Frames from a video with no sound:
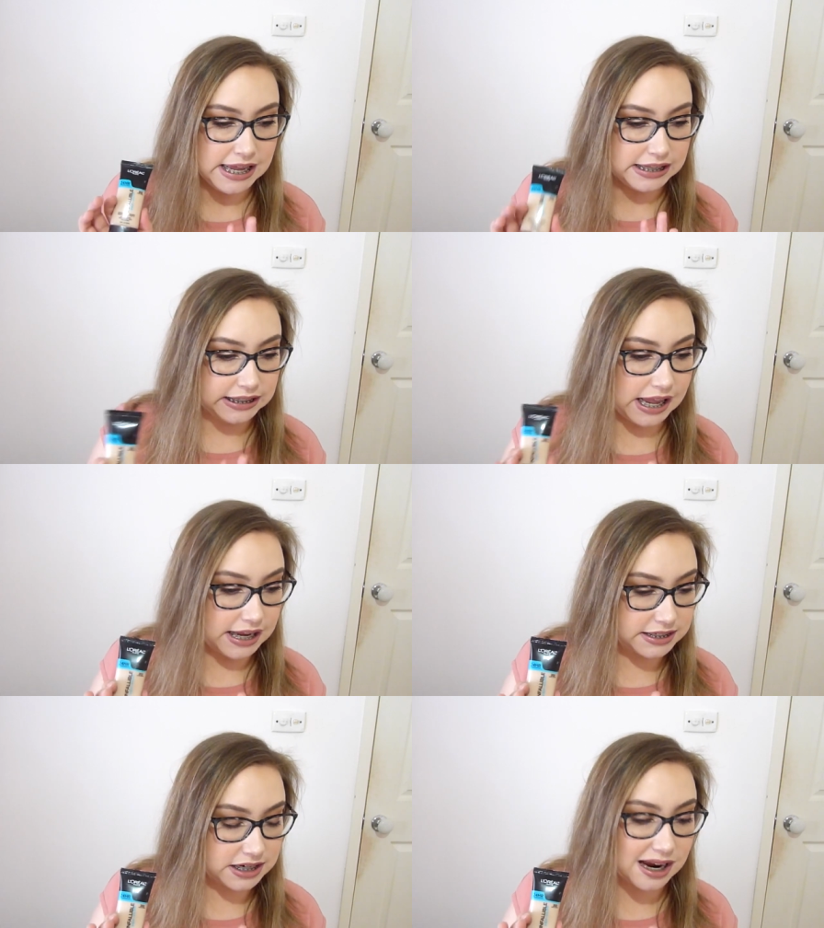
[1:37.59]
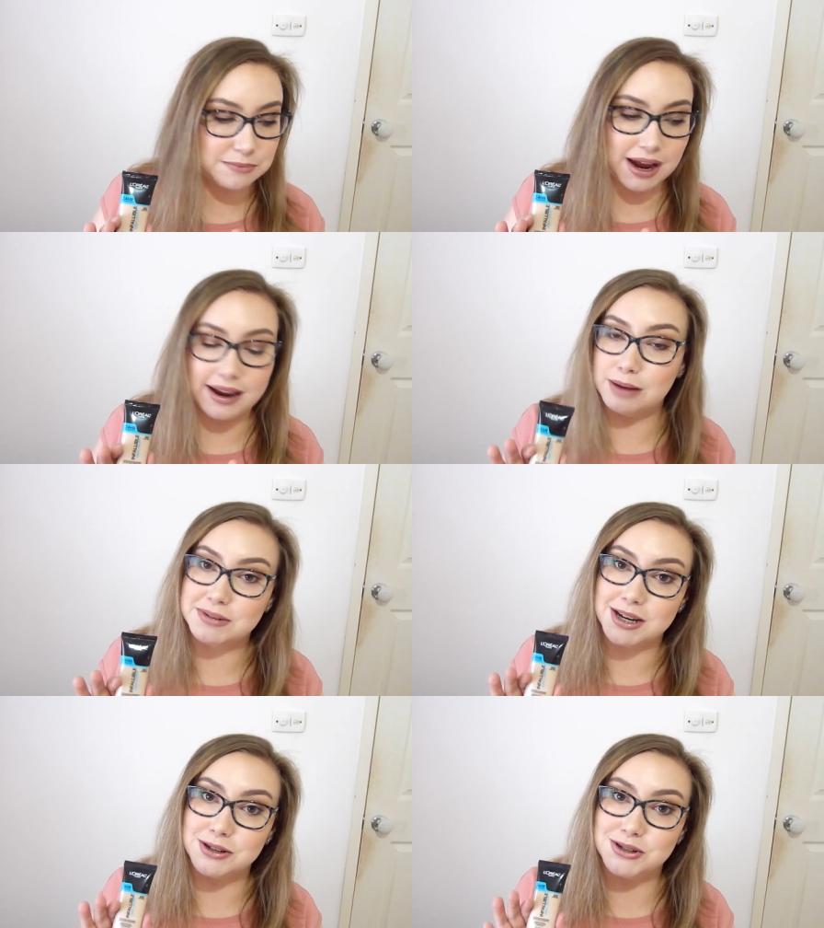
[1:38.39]
Last time I
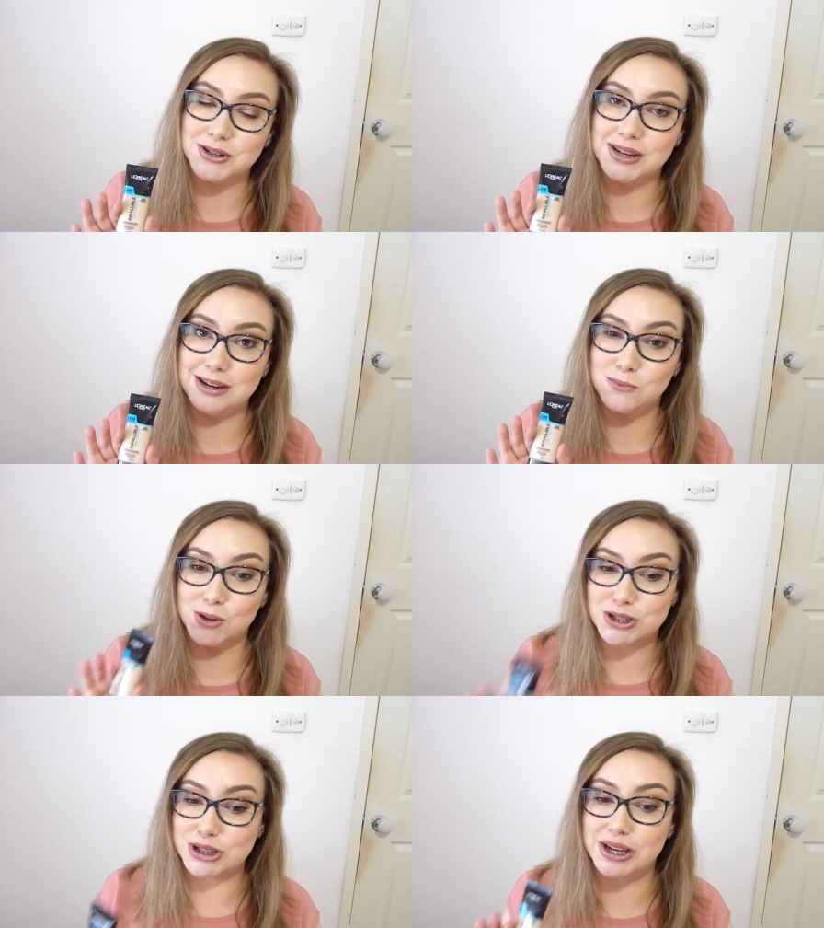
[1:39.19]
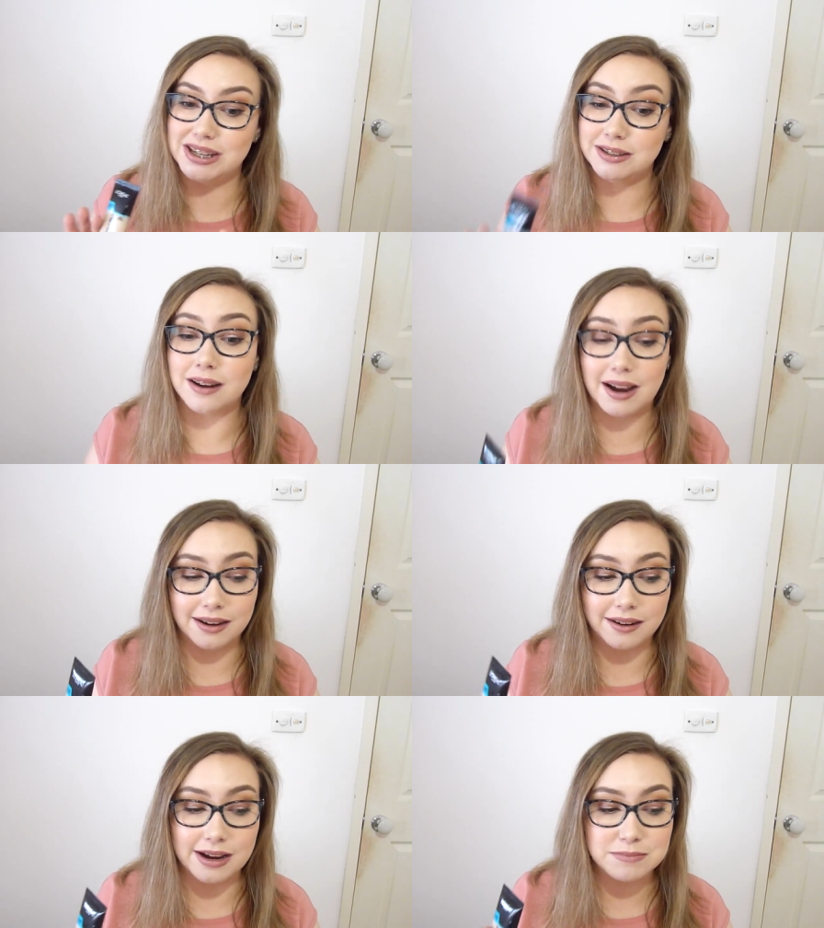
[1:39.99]
updated you, it was
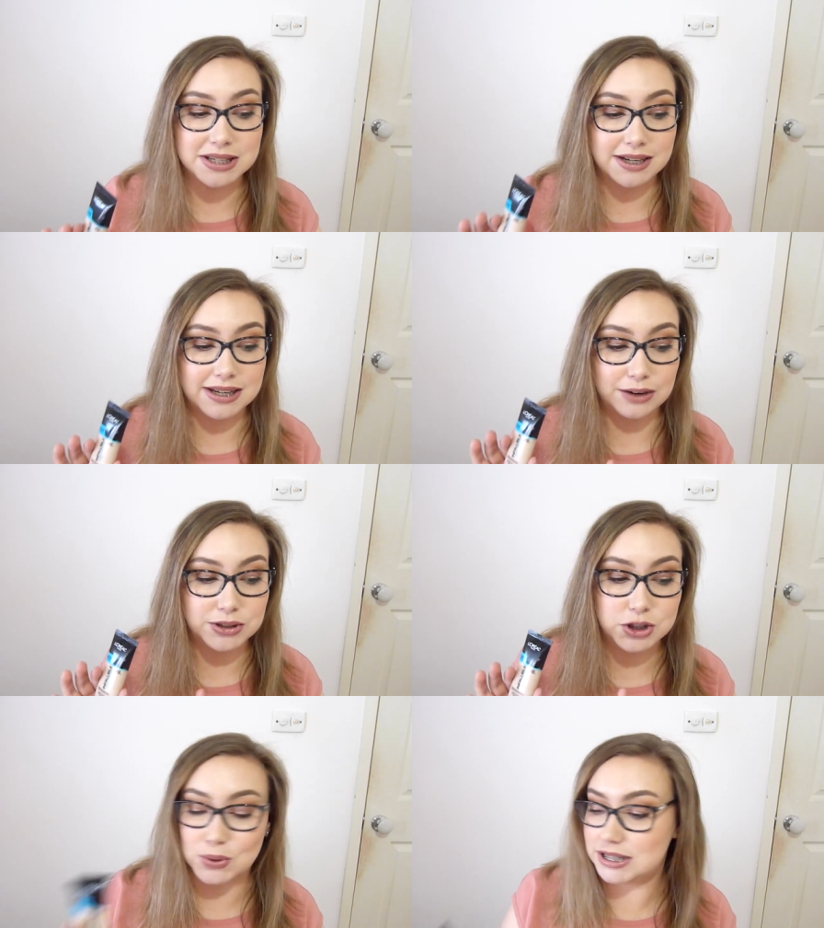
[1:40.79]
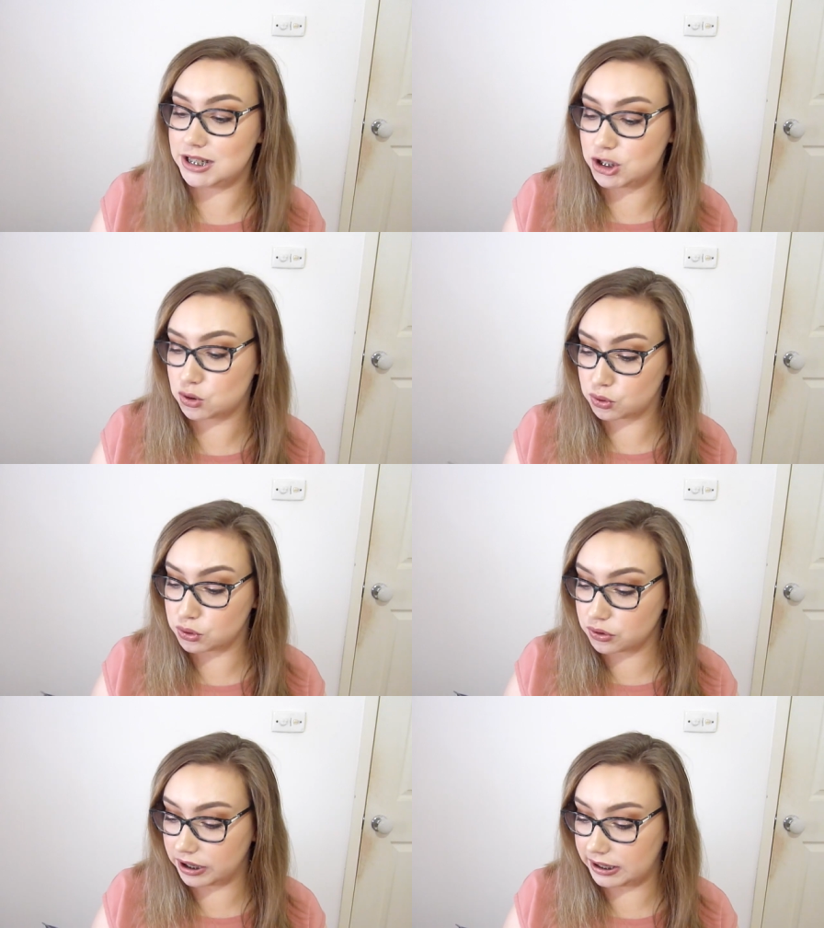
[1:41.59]
39 grams and now it's 22
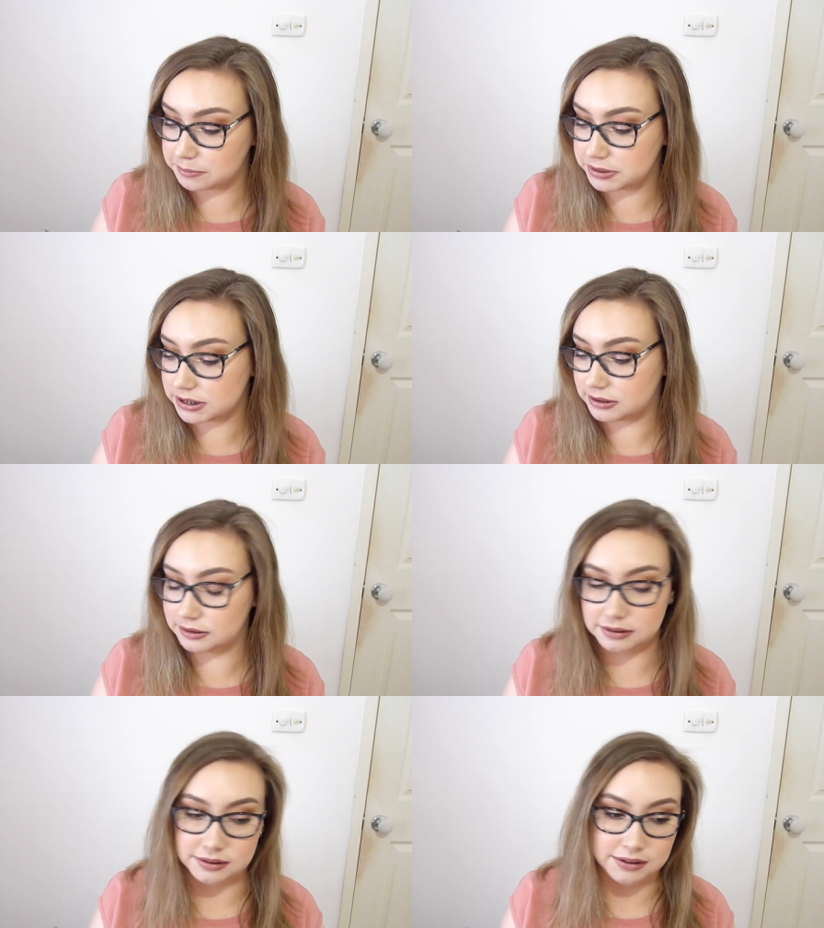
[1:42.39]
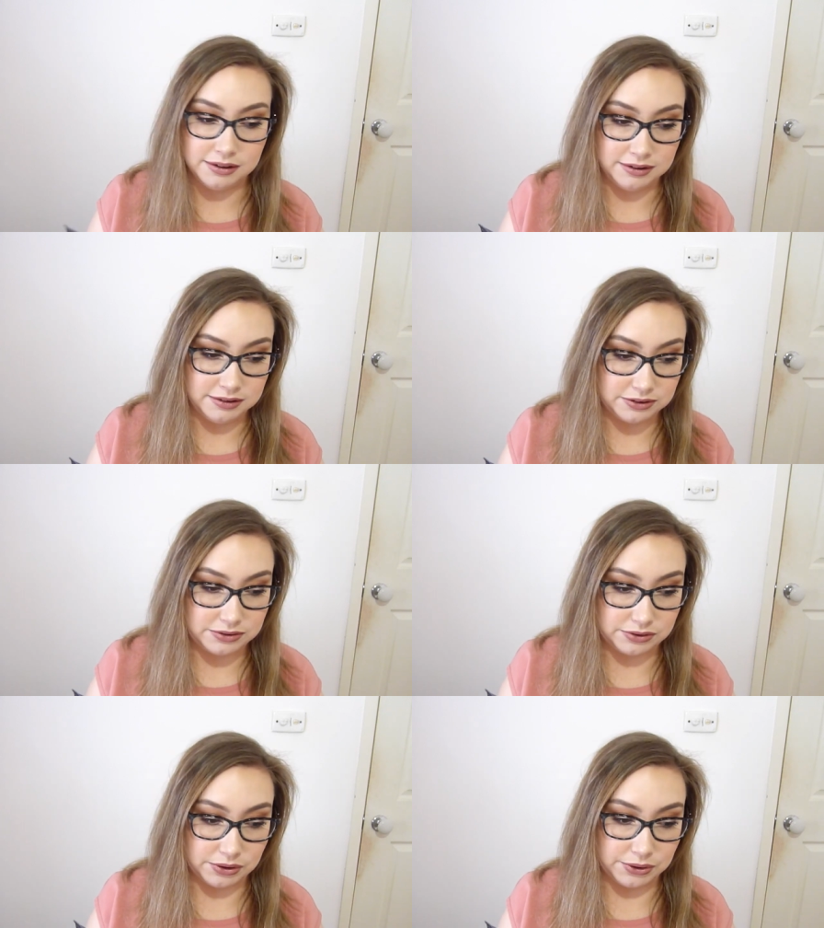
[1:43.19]
grams.
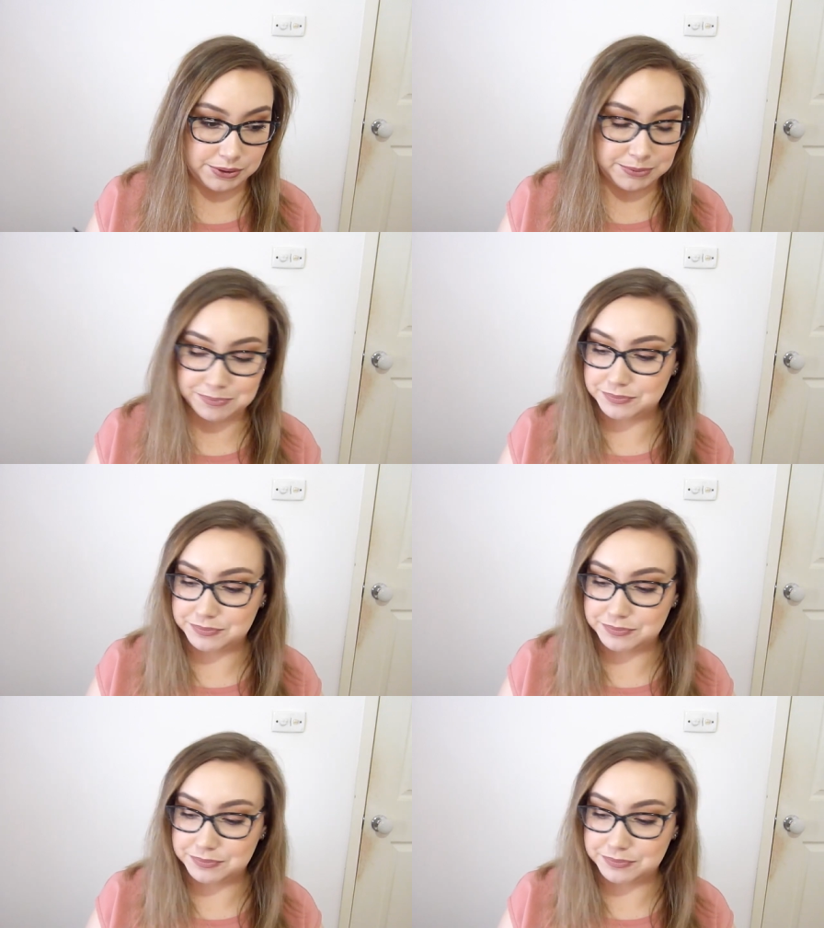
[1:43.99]
So